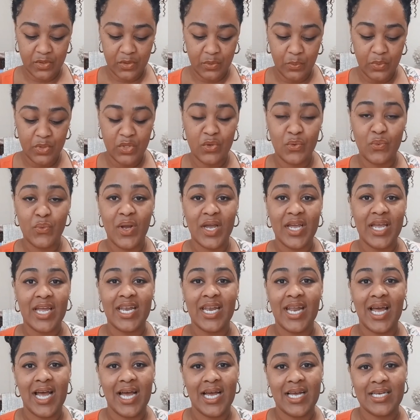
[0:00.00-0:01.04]
When you
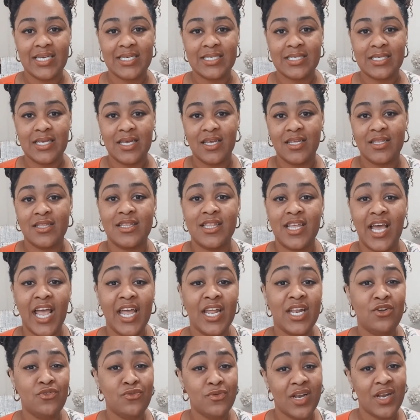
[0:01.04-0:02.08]
recognize
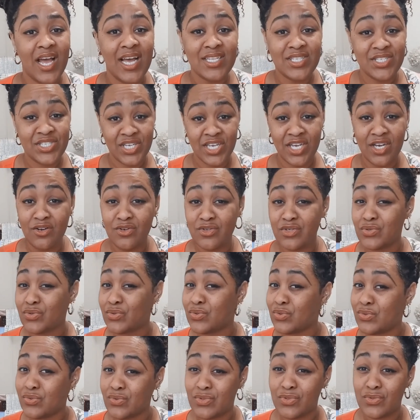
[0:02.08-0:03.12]
they do not tell you
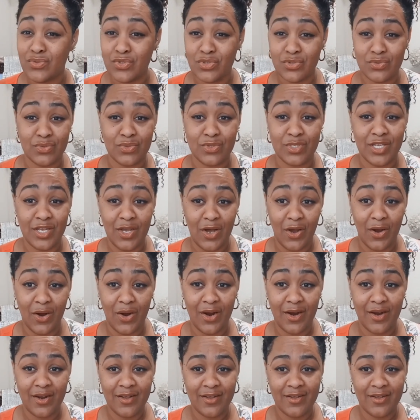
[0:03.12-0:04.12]
who you truly are,